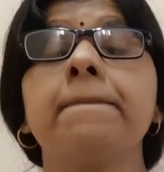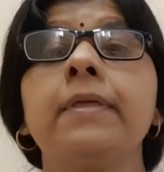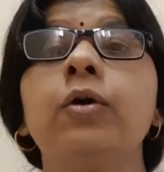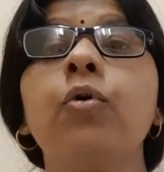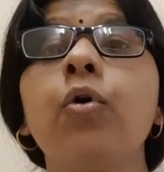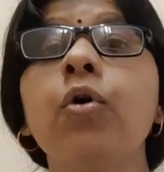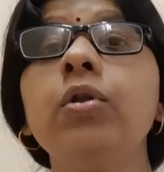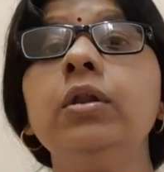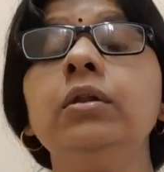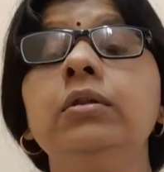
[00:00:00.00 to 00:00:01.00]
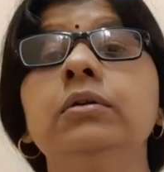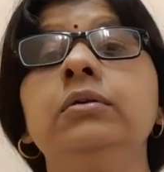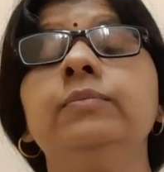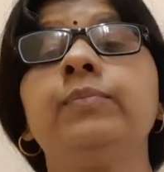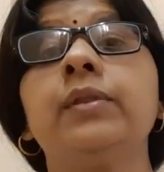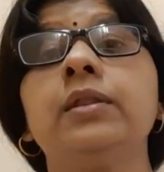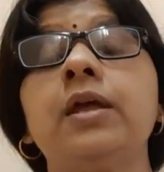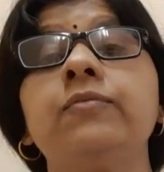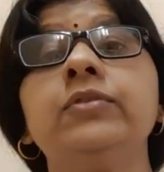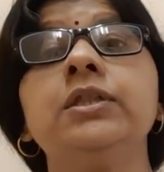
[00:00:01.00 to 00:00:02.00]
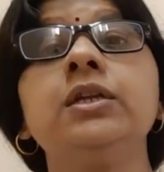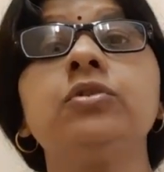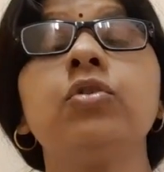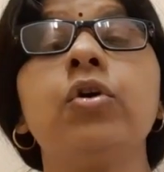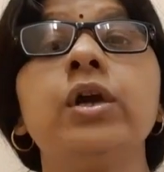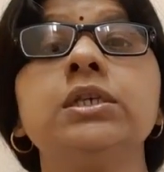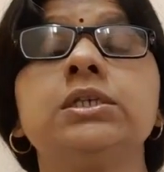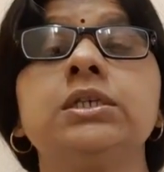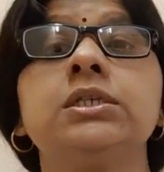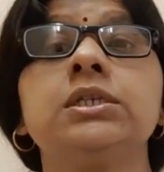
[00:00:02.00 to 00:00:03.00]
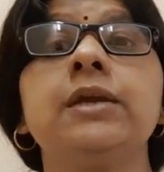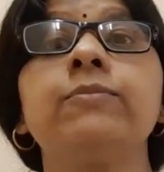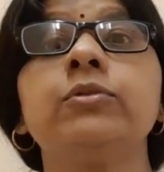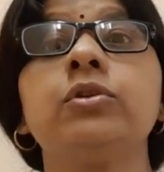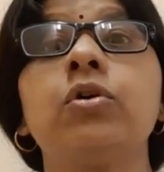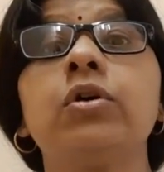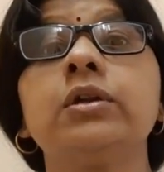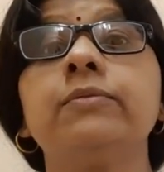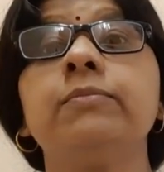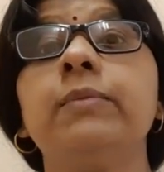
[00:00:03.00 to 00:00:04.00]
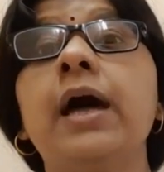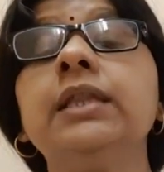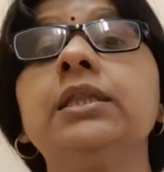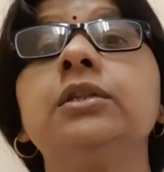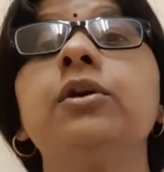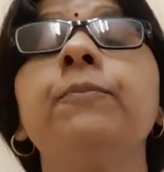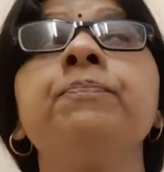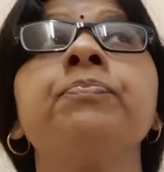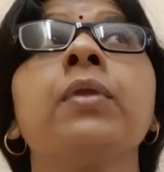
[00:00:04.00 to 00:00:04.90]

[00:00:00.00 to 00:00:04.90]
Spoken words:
the whole and with that noise, it seemed to the talkative man that the